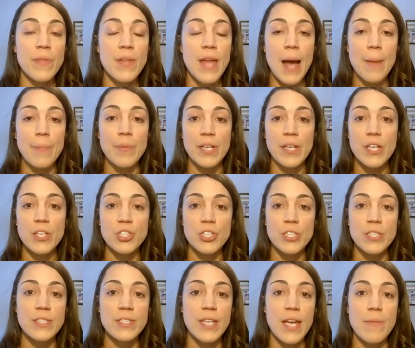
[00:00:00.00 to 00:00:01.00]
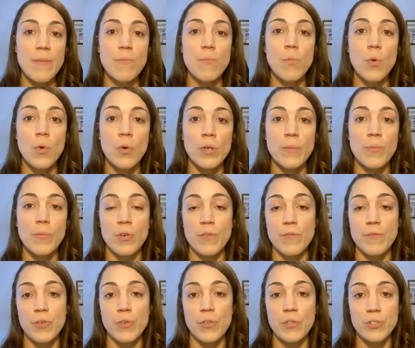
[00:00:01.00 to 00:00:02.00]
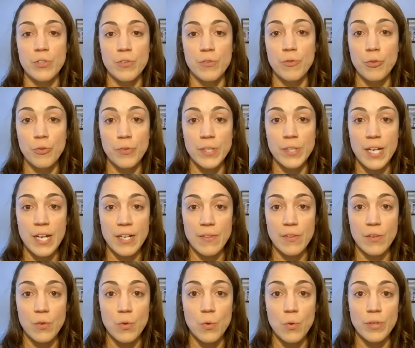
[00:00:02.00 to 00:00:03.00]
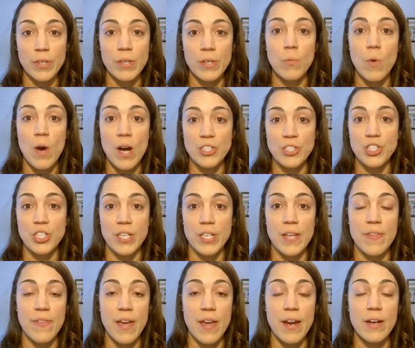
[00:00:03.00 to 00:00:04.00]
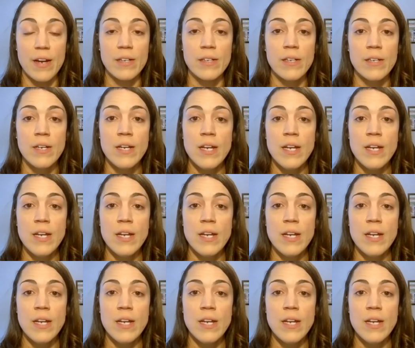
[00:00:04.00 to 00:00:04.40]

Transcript: applications, and more viewers are fully cutting the cord and watching it there.